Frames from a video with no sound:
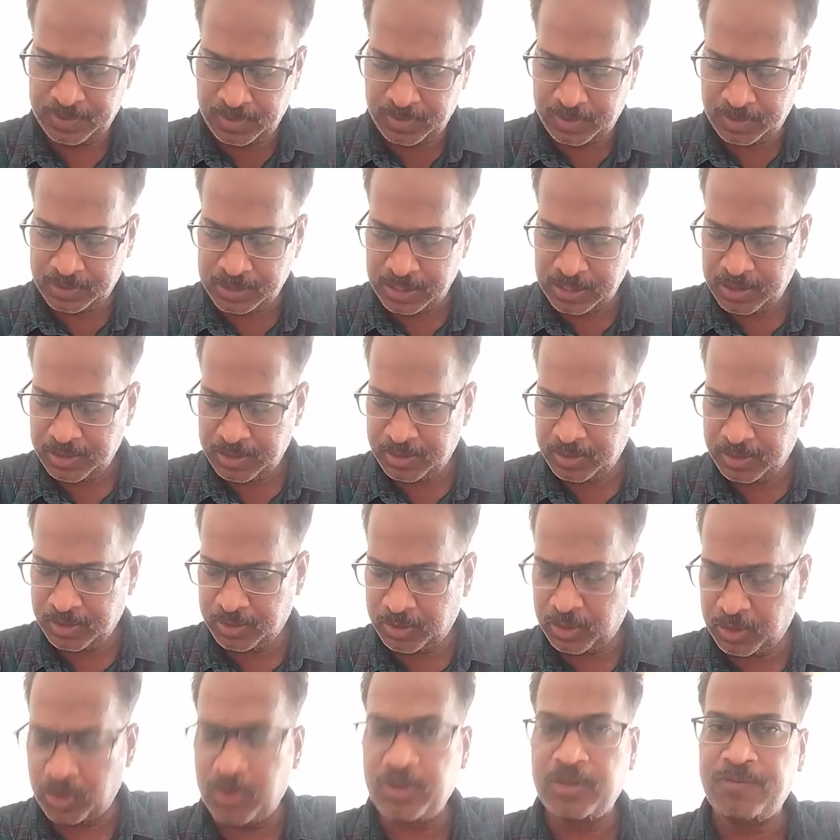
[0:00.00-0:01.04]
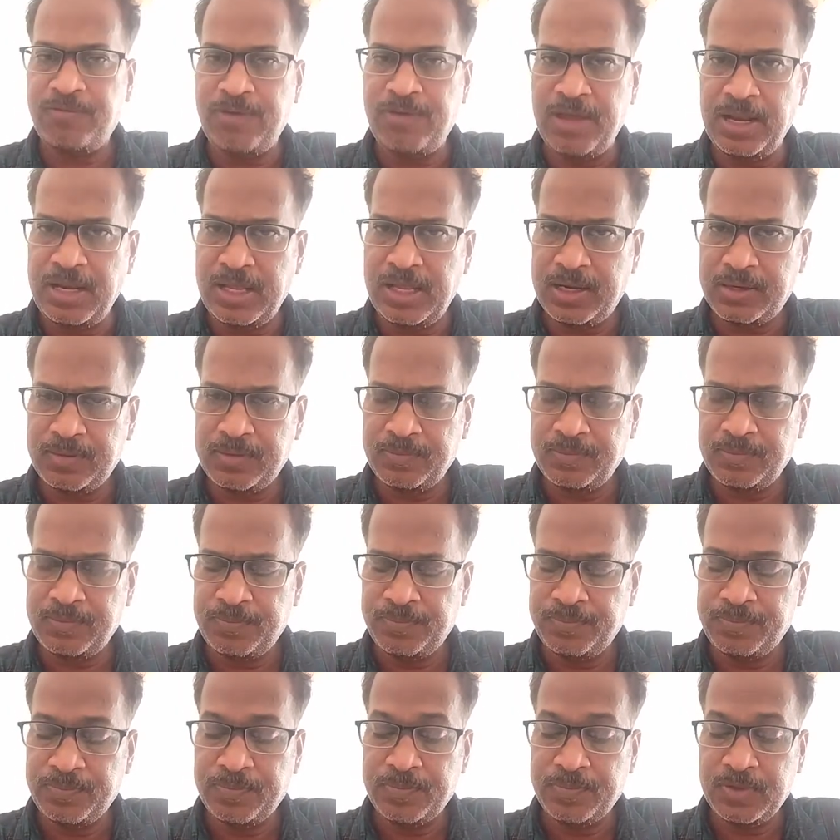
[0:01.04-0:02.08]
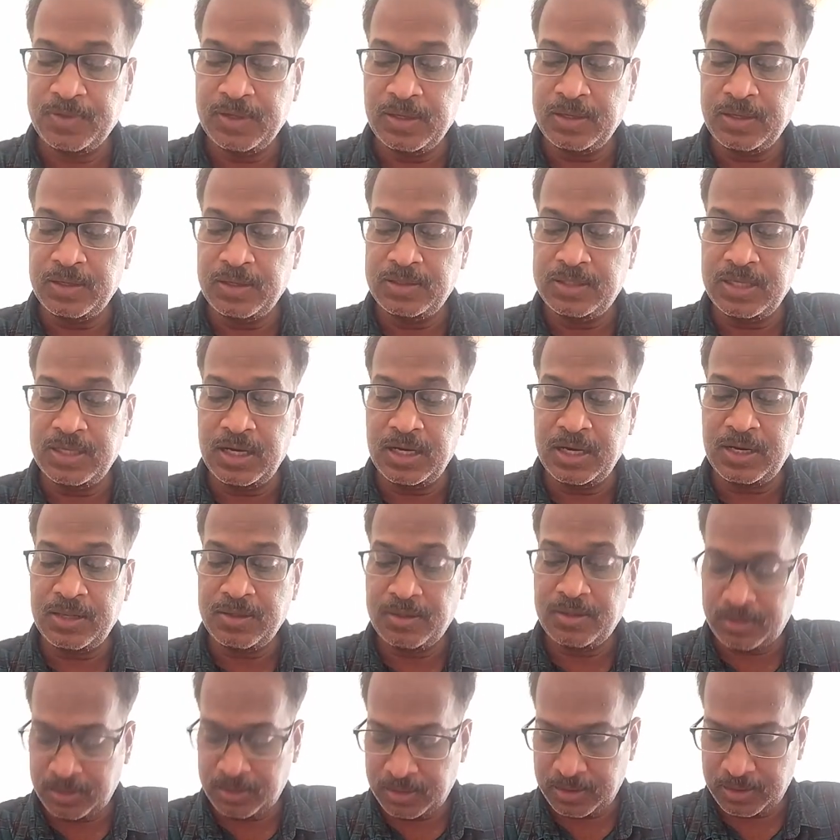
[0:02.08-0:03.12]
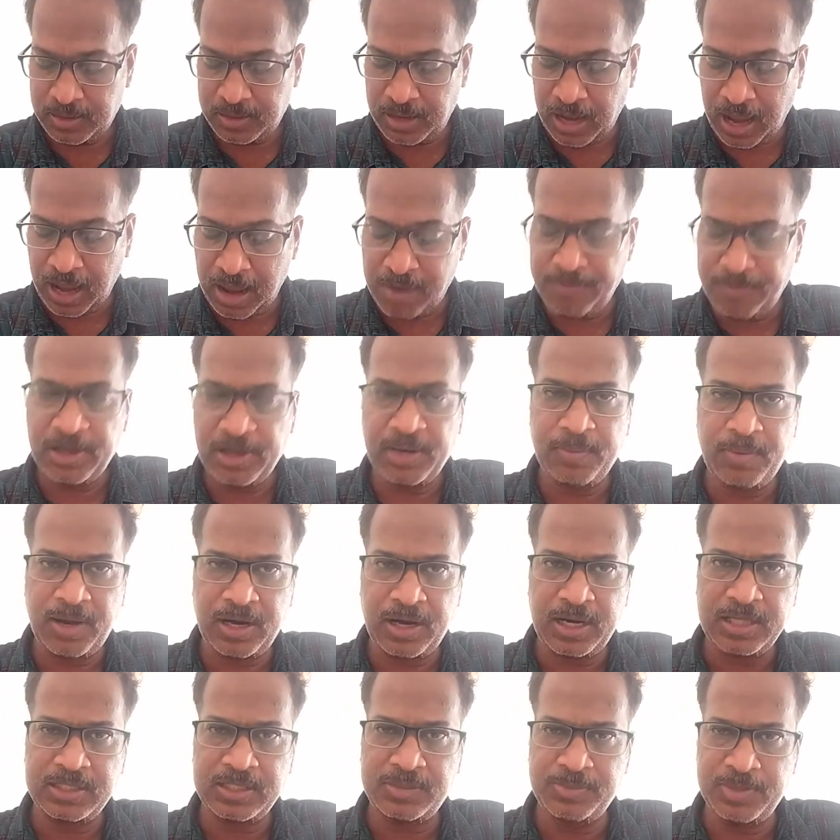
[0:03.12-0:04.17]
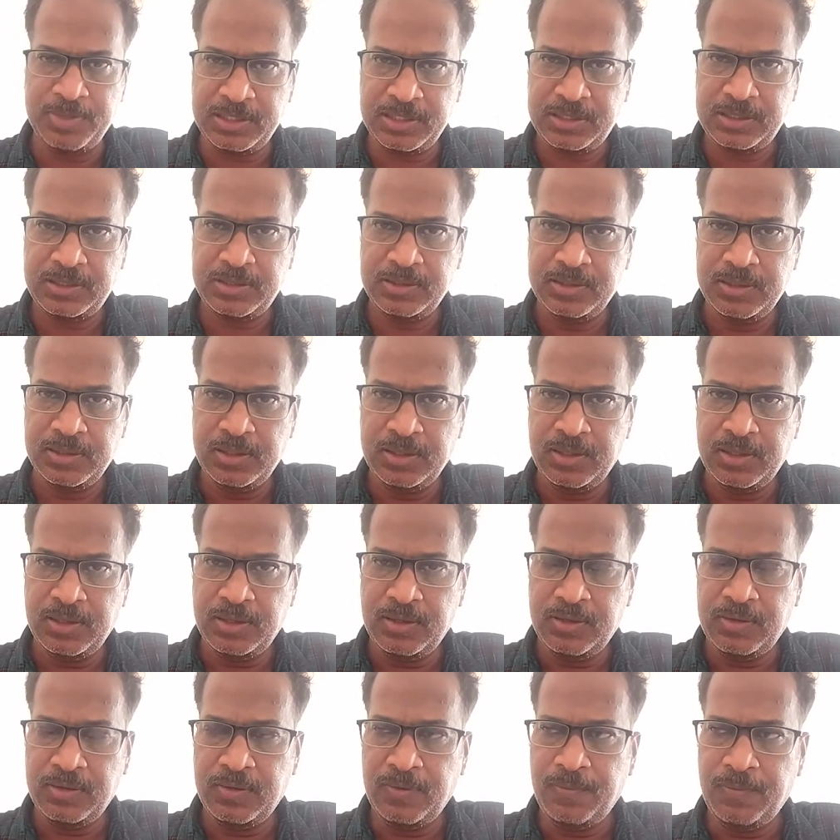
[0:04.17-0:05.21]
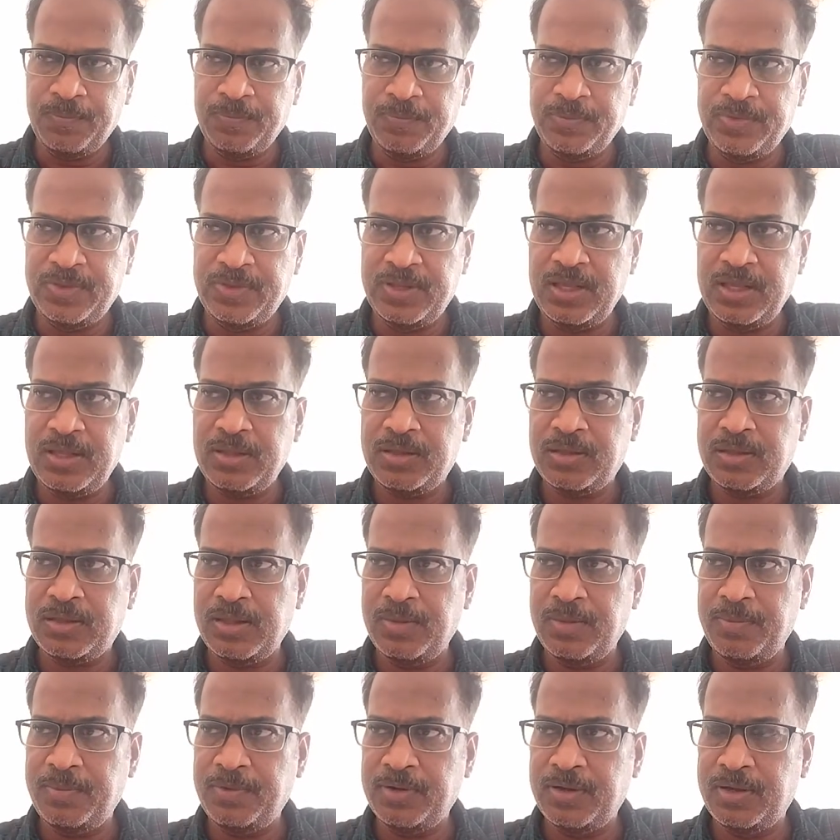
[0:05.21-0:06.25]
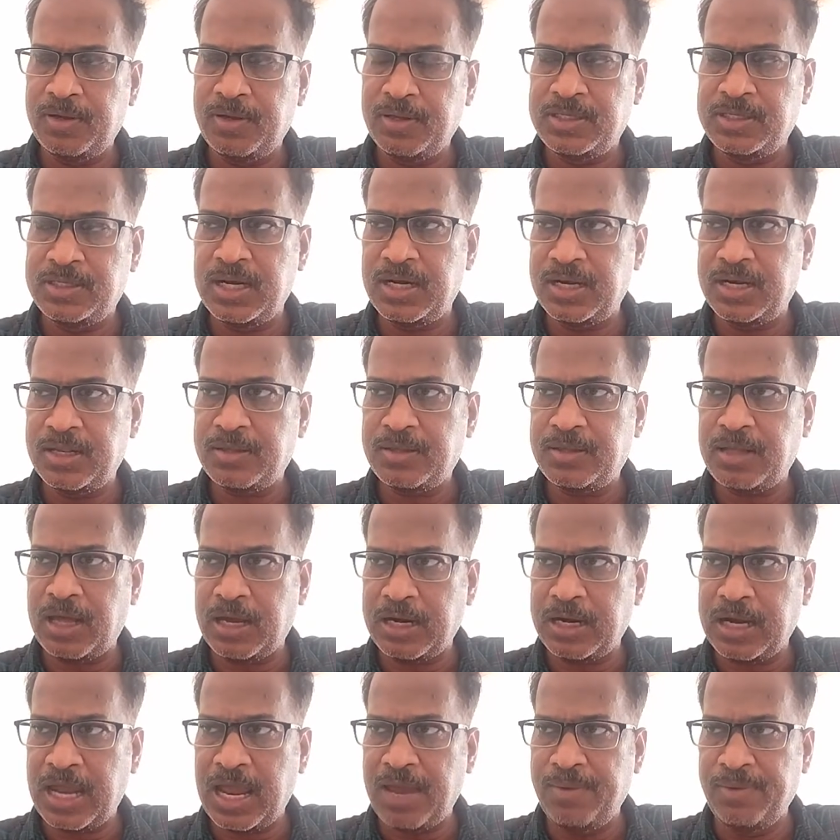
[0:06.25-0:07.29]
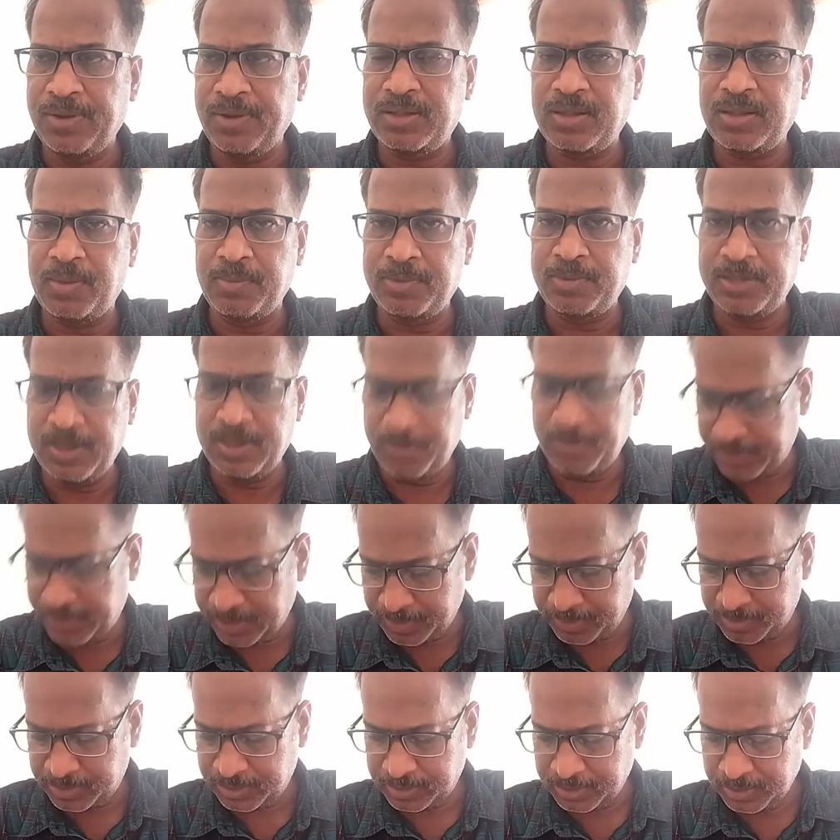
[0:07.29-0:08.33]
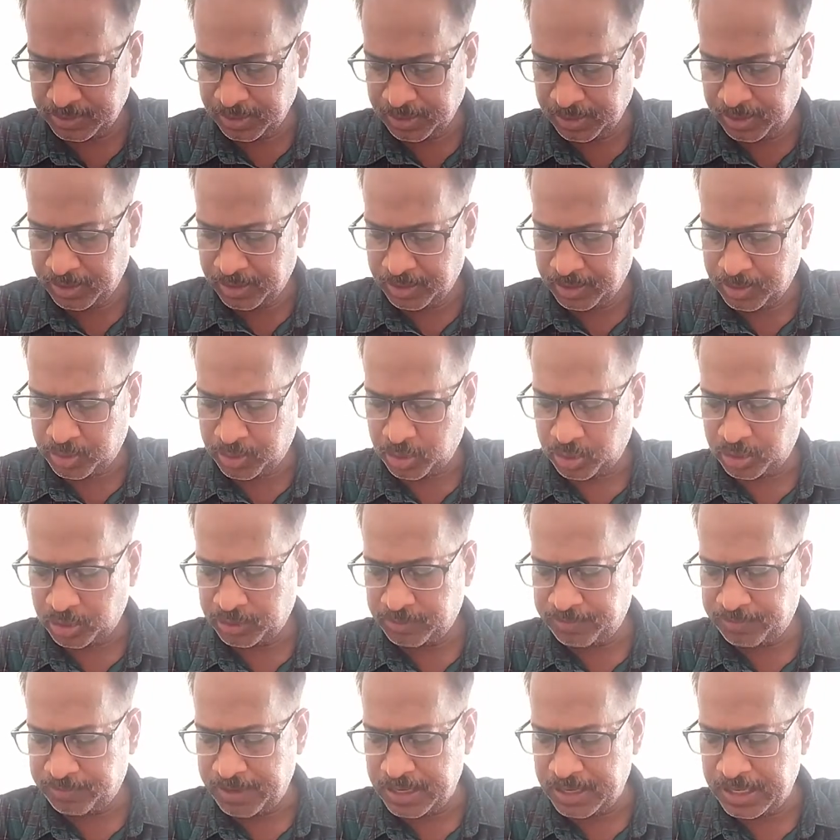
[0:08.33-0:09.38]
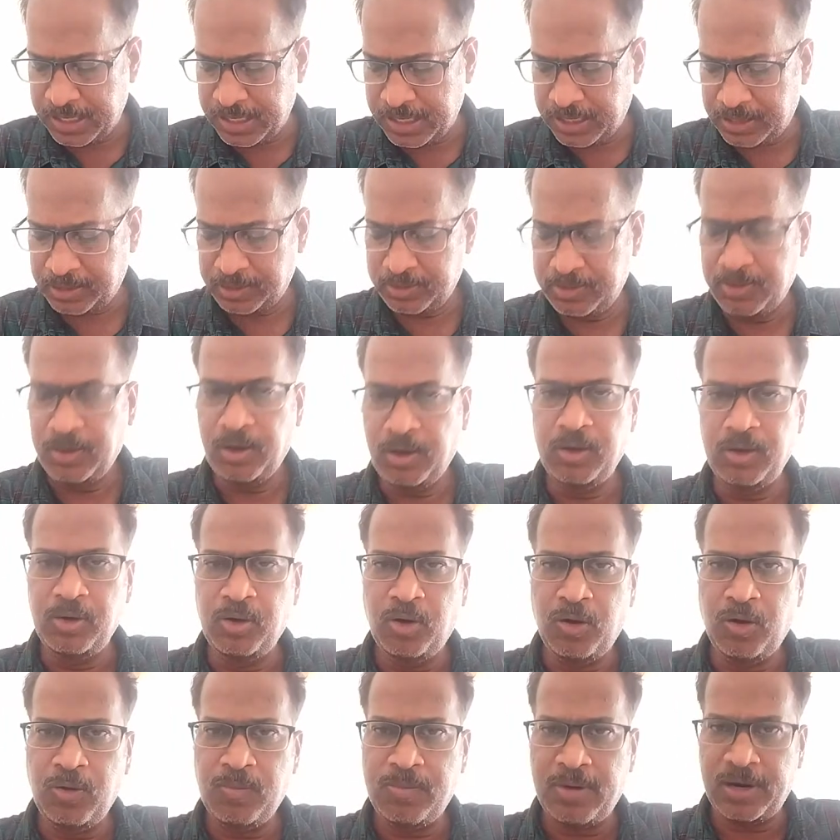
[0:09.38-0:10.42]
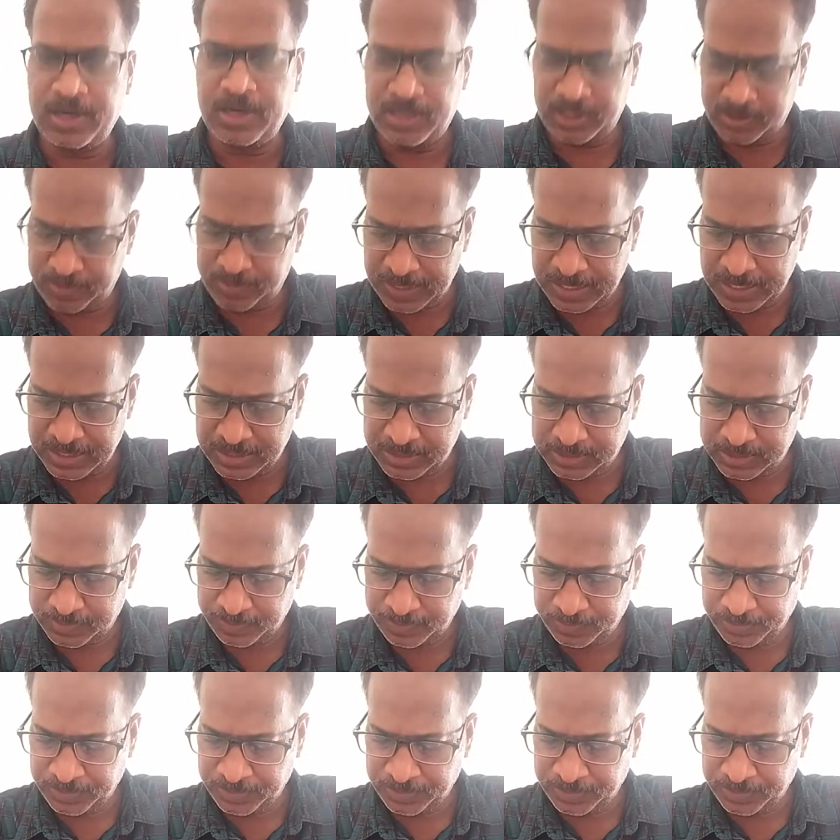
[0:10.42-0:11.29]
Okay, growth failure, children having marasmus, these children are having some symptoms: growth failure, low body weight,